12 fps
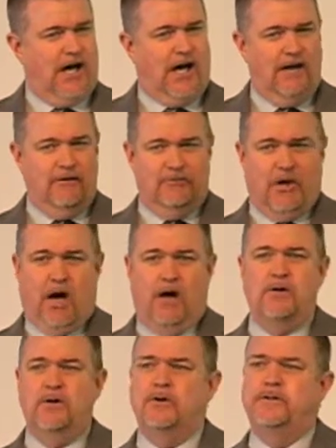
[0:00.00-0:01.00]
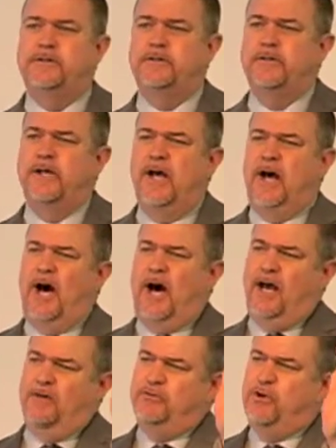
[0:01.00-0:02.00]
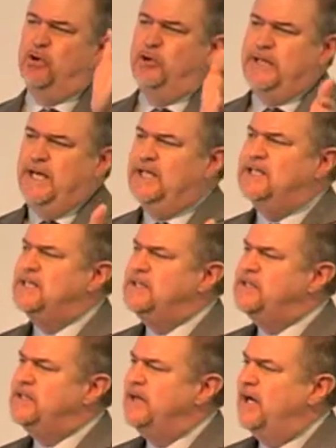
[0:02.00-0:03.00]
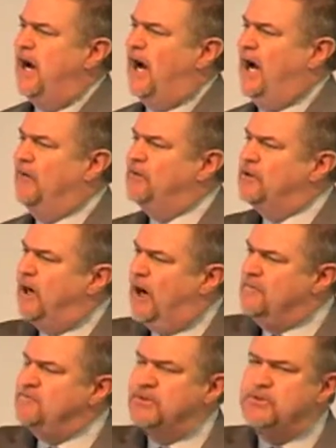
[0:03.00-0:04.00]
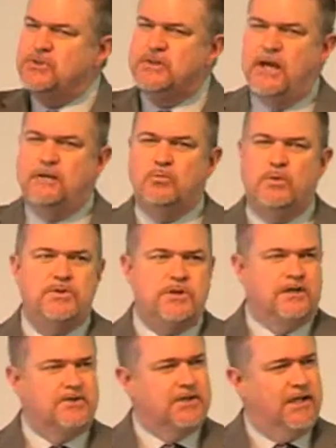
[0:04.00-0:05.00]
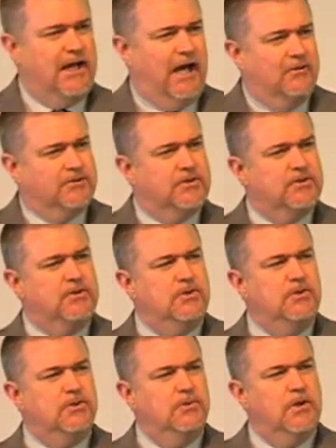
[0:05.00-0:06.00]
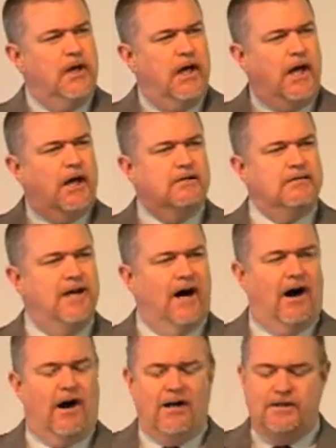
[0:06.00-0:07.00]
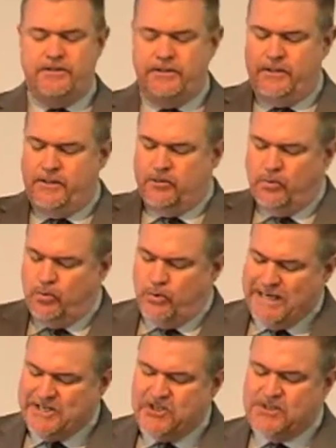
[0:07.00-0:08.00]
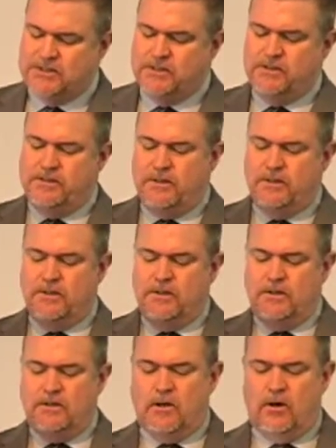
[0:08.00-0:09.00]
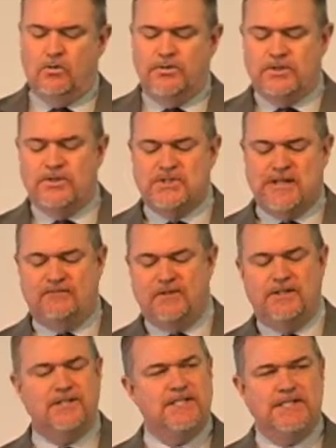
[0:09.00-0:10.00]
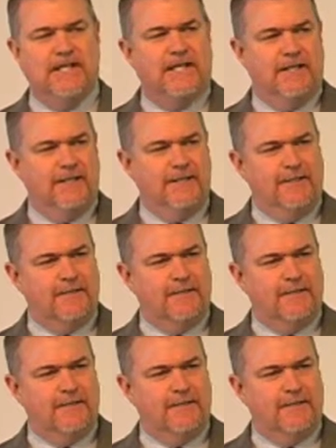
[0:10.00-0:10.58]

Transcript: I have conquered, I have created, I have accomplished that which I set out to do, and God rested on the seventh day.